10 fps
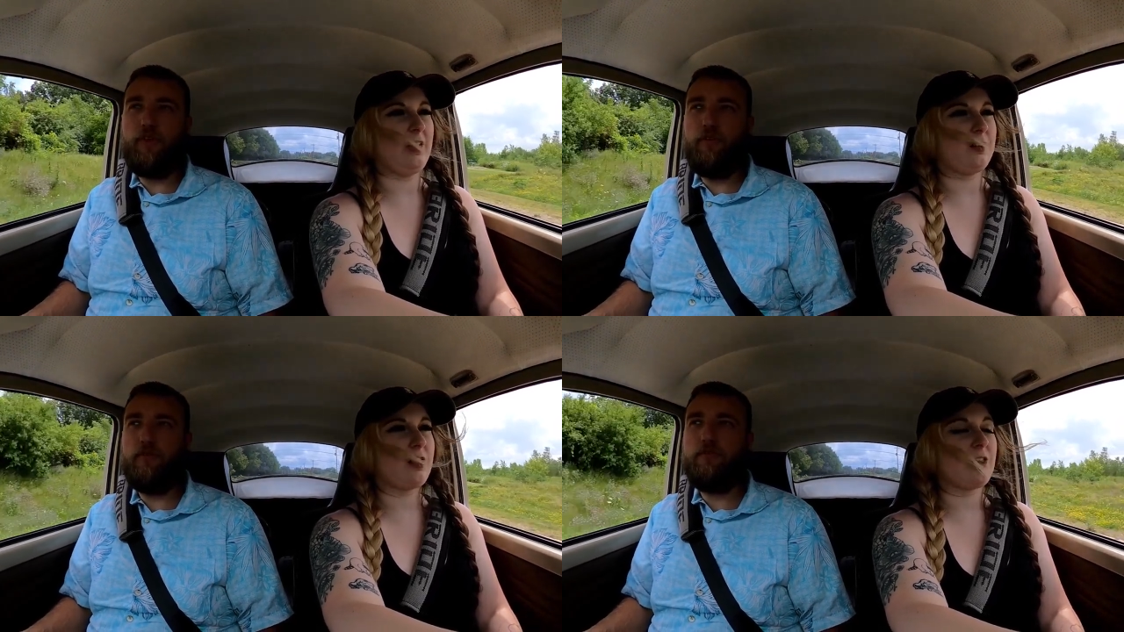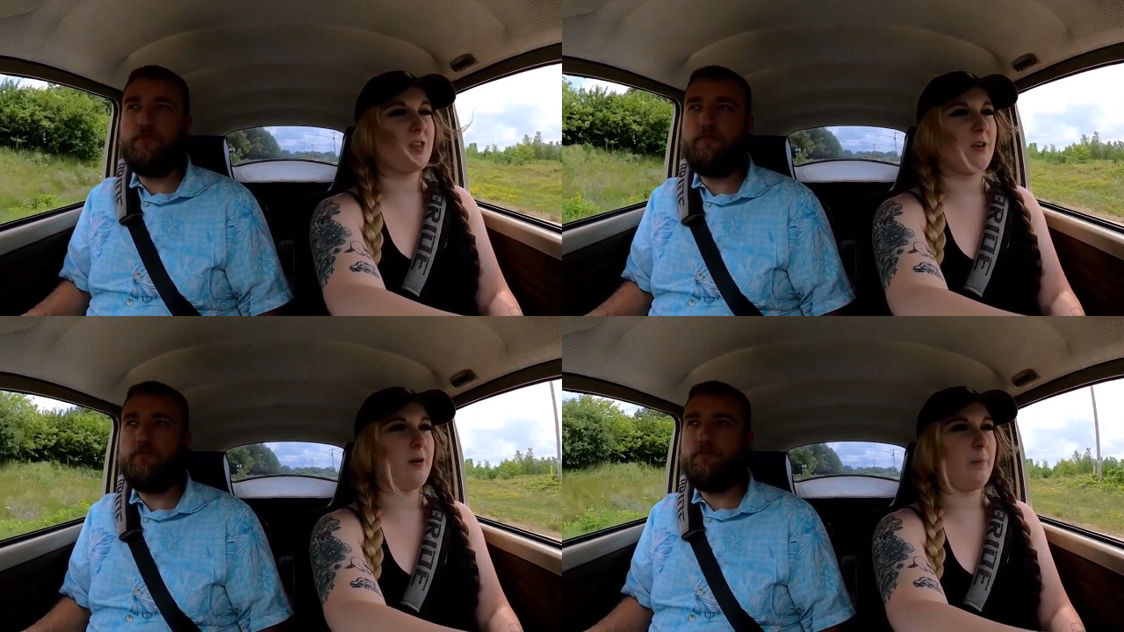
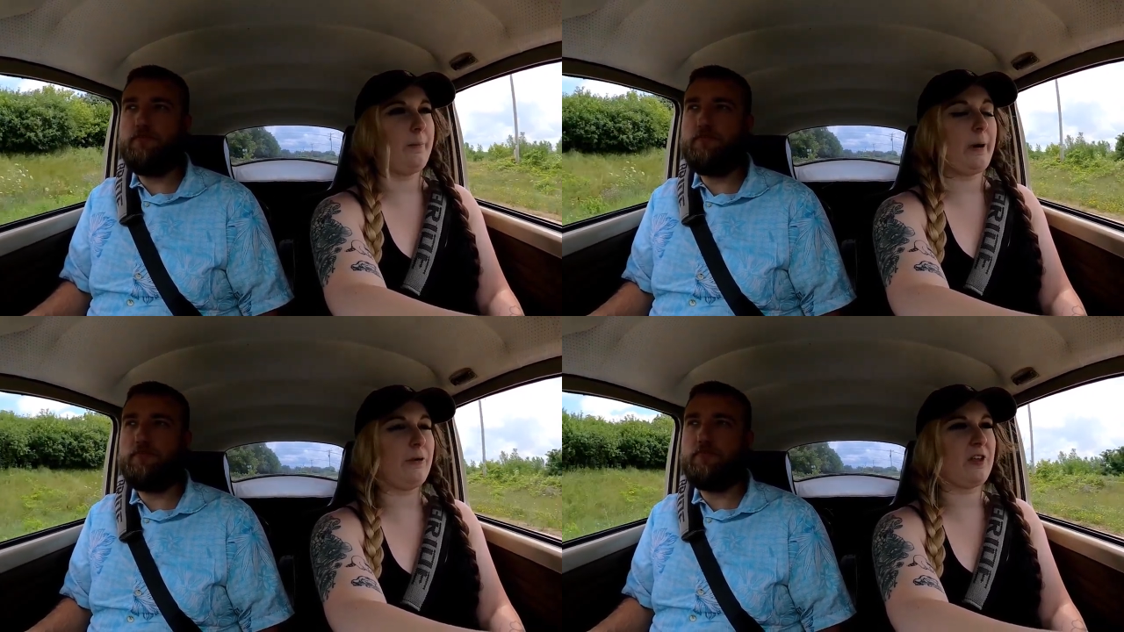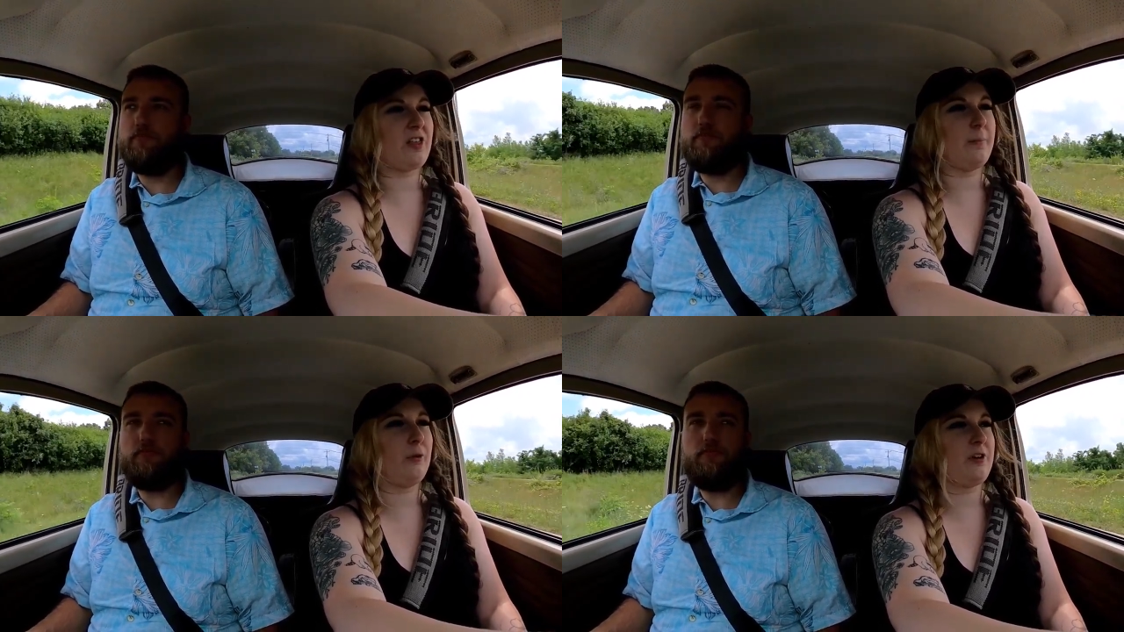Speaker 1: It's about
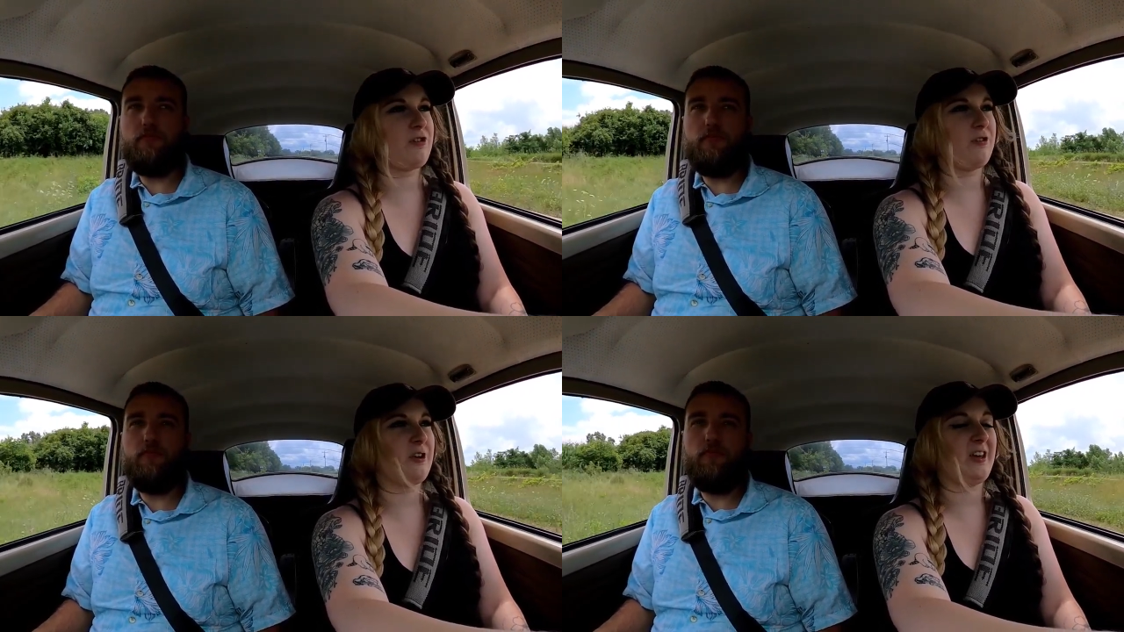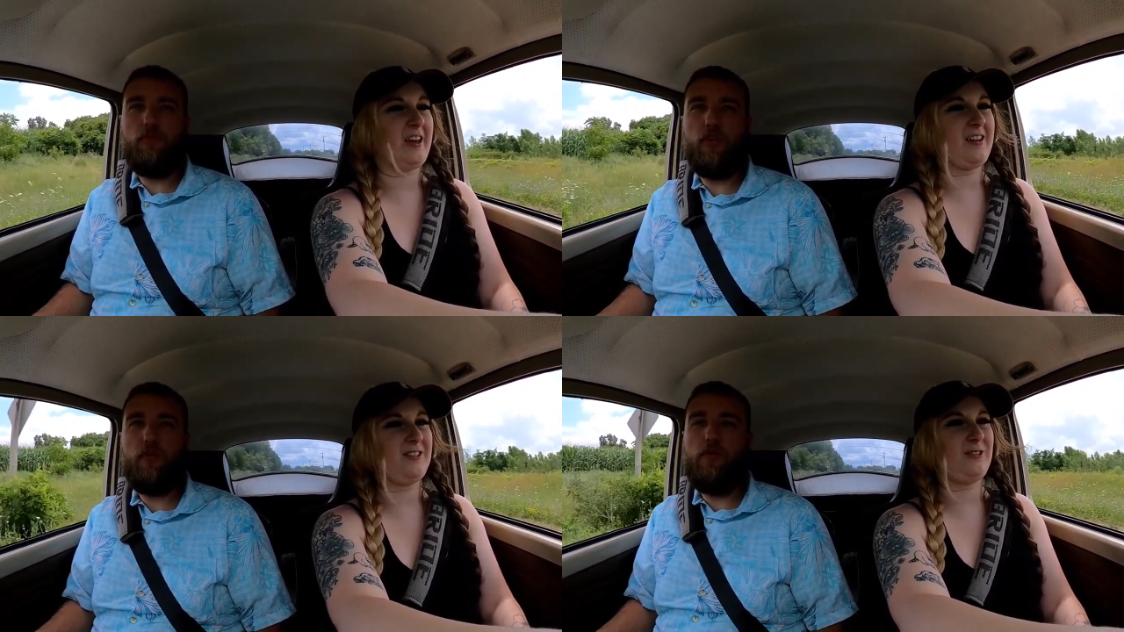the simplest you
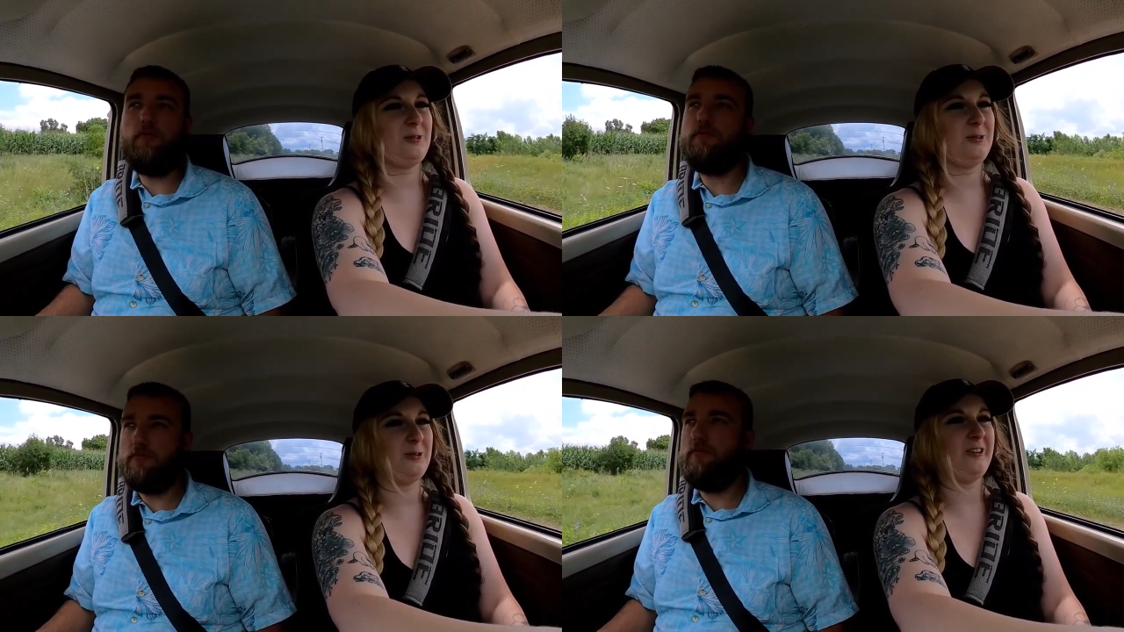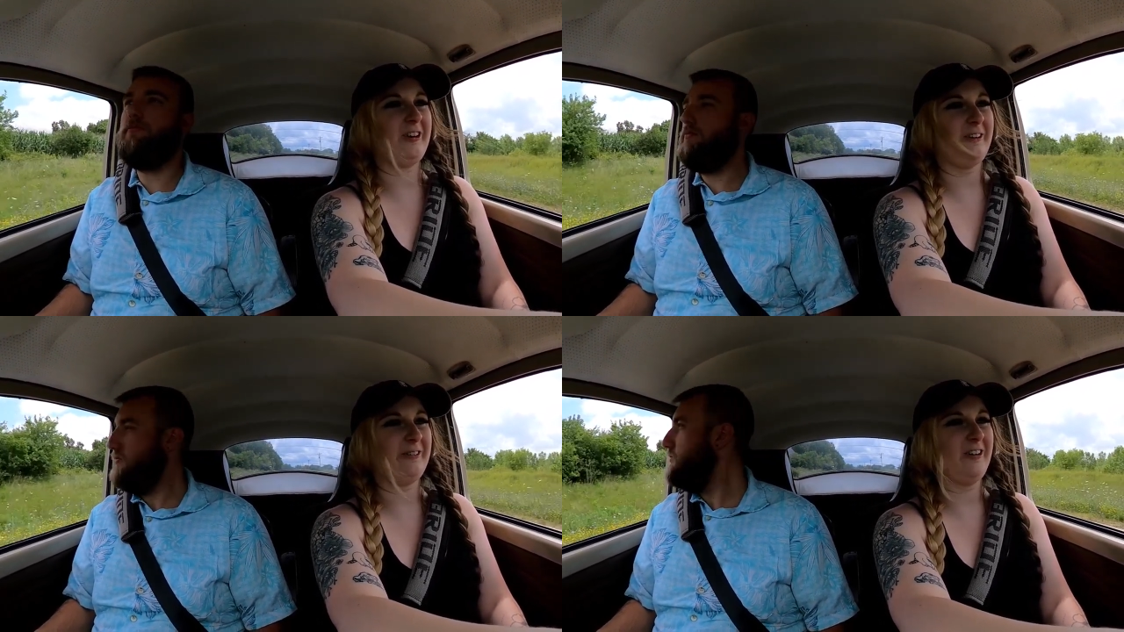can get to,
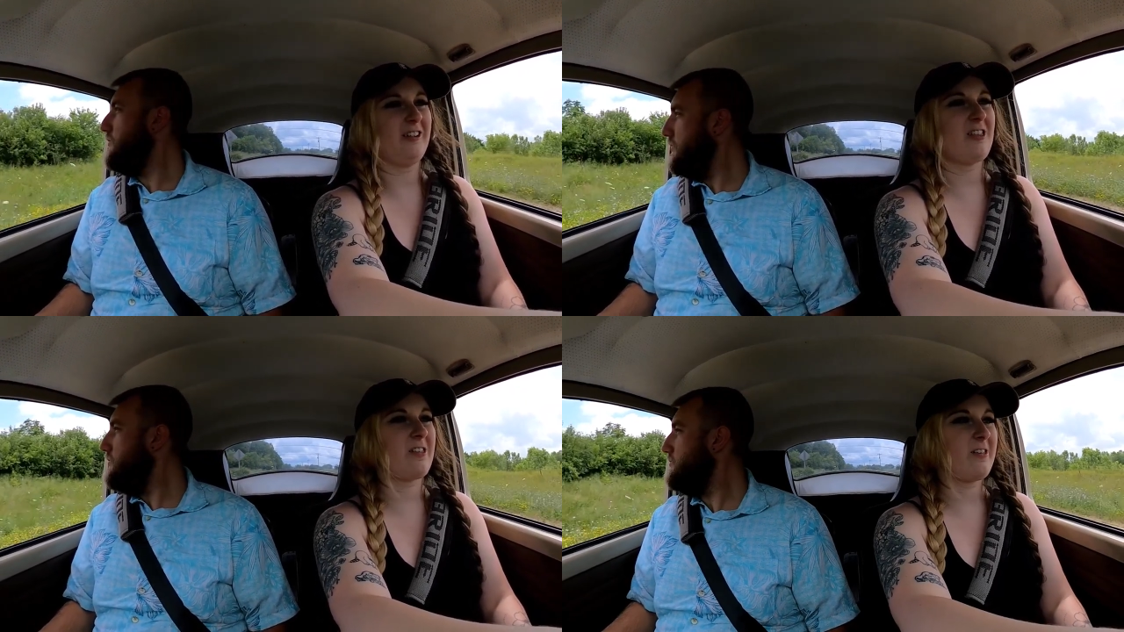you know,